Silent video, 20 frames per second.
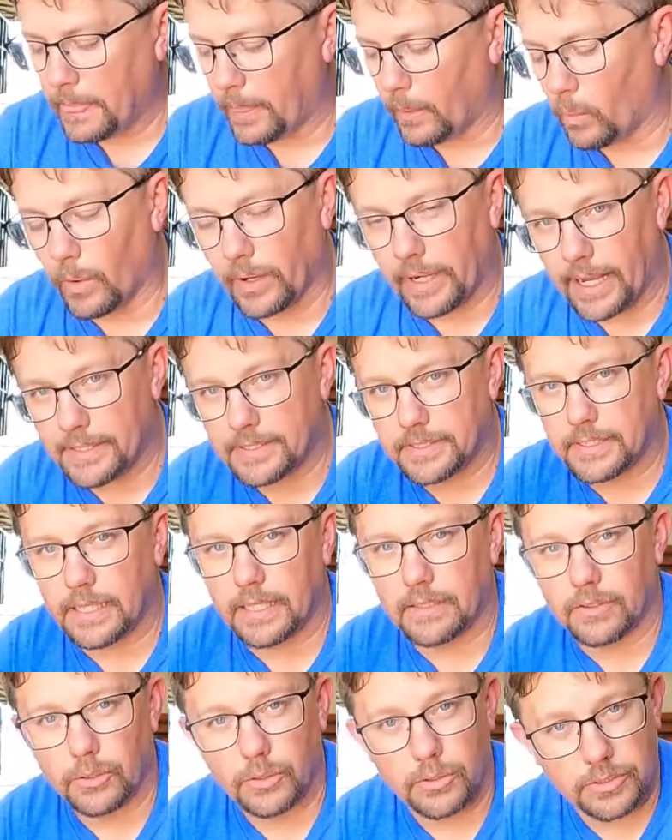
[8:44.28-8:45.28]
What I
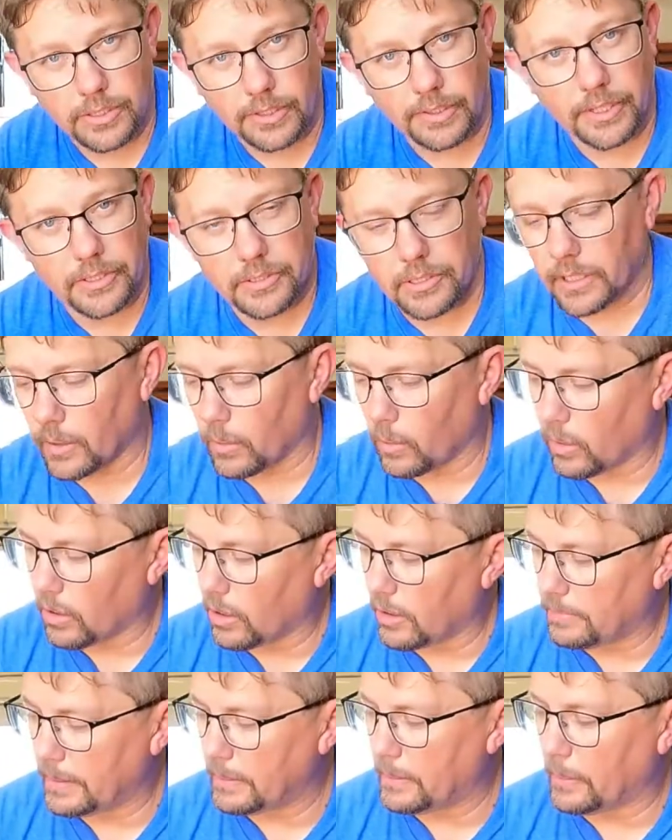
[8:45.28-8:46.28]
see in the utility trailer
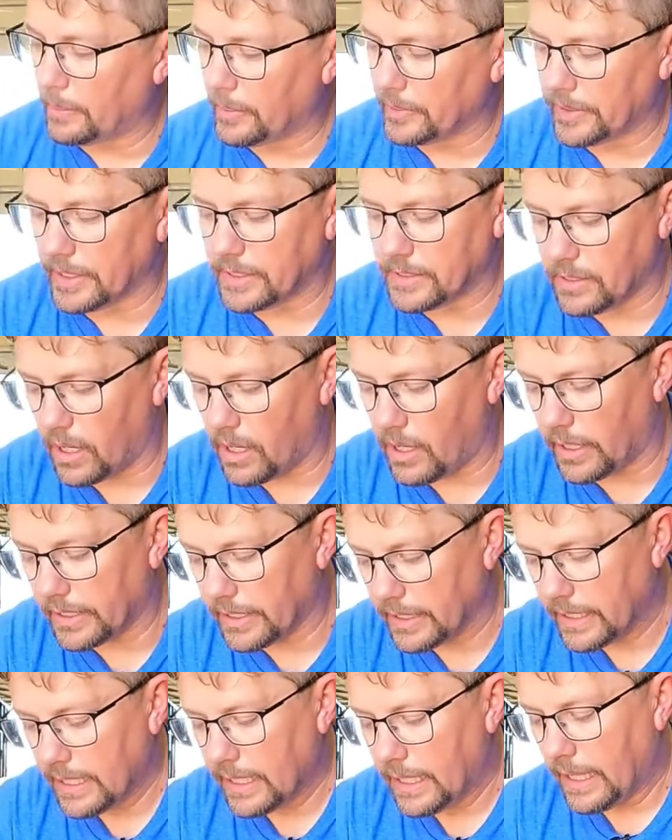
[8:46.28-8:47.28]
world, people put these
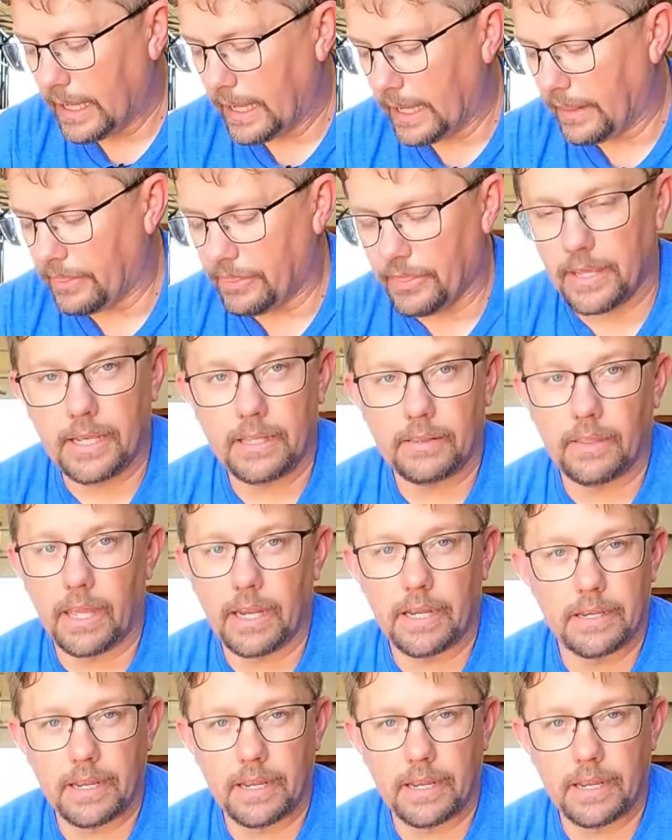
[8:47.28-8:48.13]
on and think they